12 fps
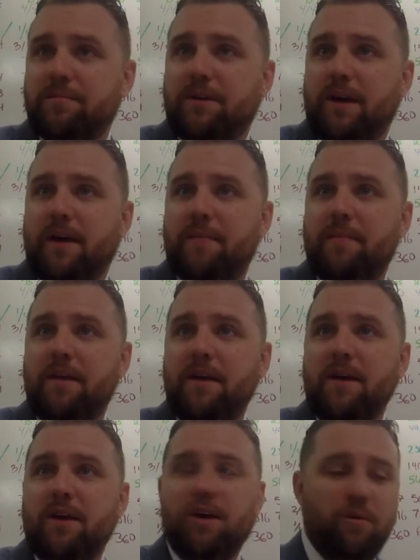Okay,
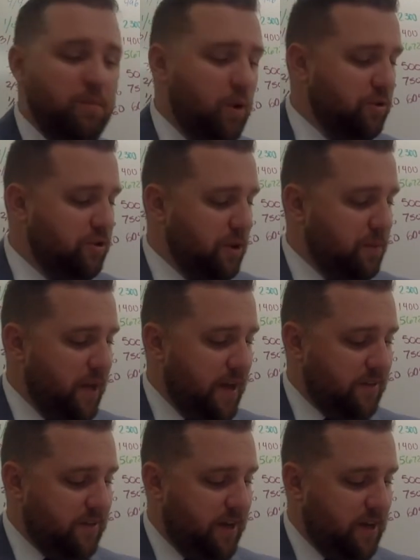most of the
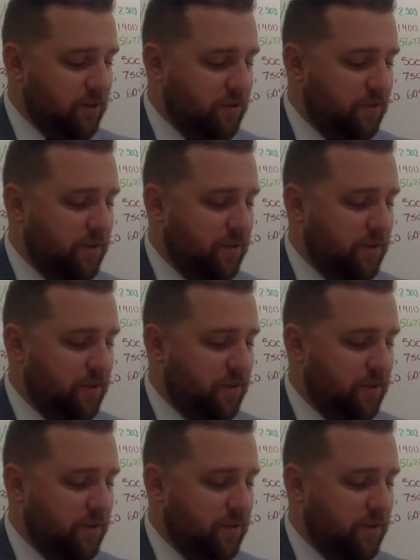plastic handles,